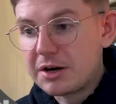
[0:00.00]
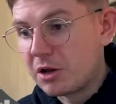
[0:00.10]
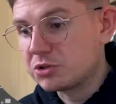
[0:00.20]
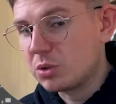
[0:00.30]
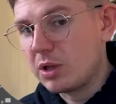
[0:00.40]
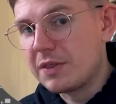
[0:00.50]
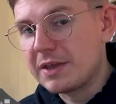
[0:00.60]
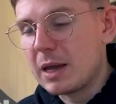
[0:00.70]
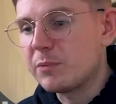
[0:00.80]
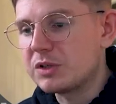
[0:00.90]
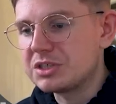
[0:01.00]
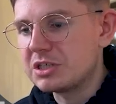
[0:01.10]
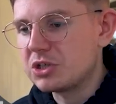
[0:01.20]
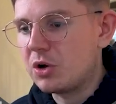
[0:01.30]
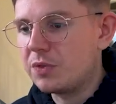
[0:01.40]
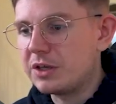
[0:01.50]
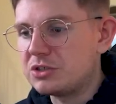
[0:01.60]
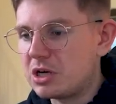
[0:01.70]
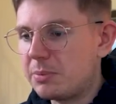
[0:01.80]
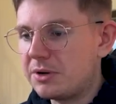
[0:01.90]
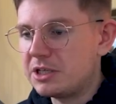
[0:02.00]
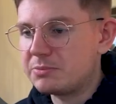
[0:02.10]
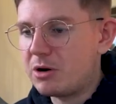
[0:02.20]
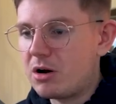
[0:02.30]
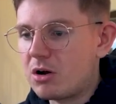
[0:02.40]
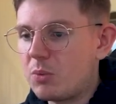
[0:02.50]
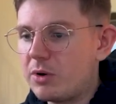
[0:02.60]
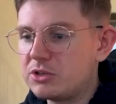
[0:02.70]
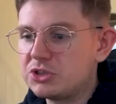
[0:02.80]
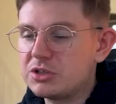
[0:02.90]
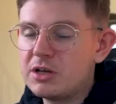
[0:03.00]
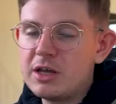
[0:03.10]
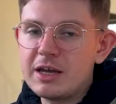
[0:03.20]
and I also like the emphasis on the Japanese mark, which